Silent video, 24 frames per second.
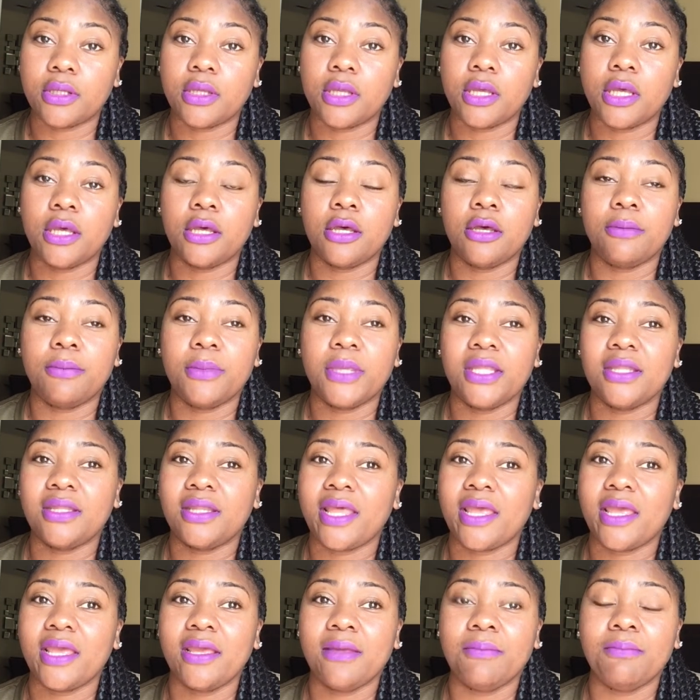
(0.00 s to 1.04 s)

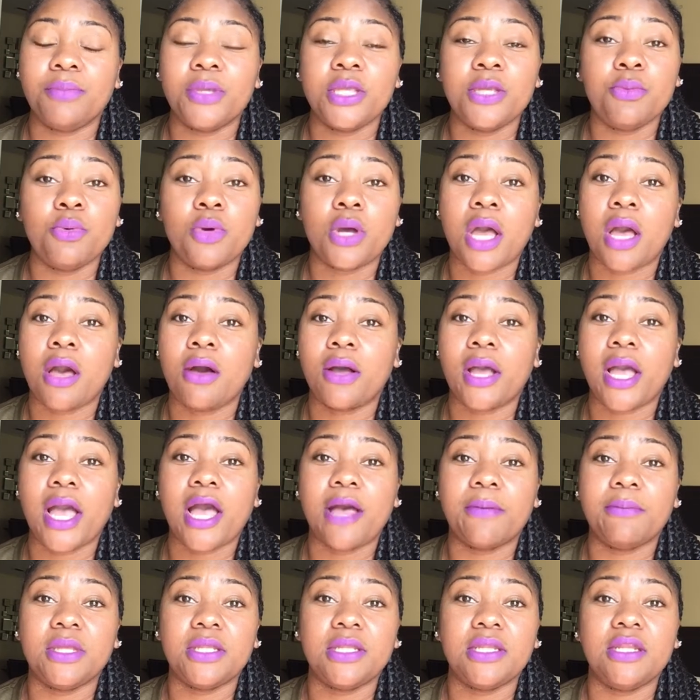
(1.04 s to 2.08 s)
And people call
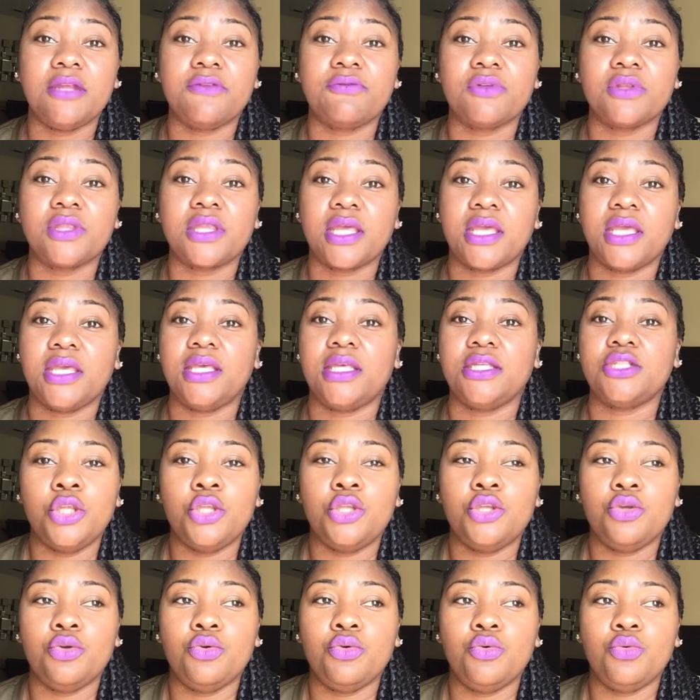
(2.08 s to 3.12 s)
God many different things.
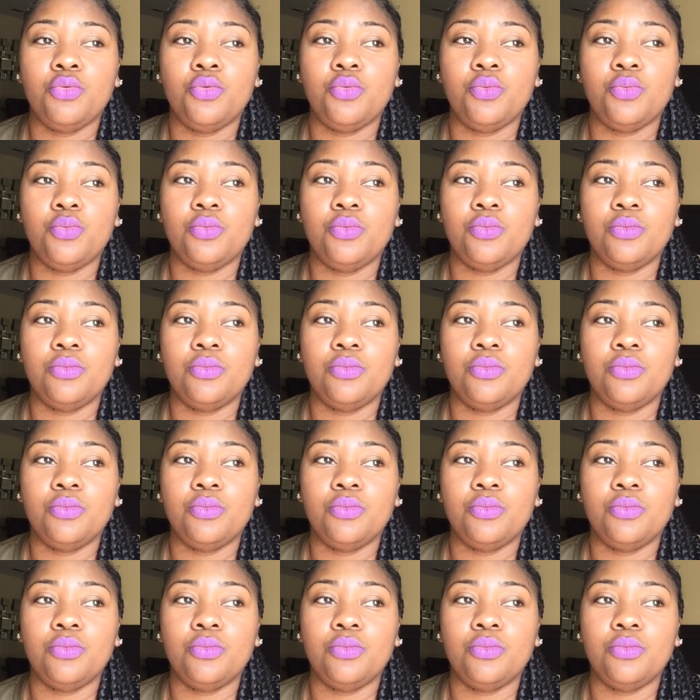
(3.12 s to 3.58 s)
You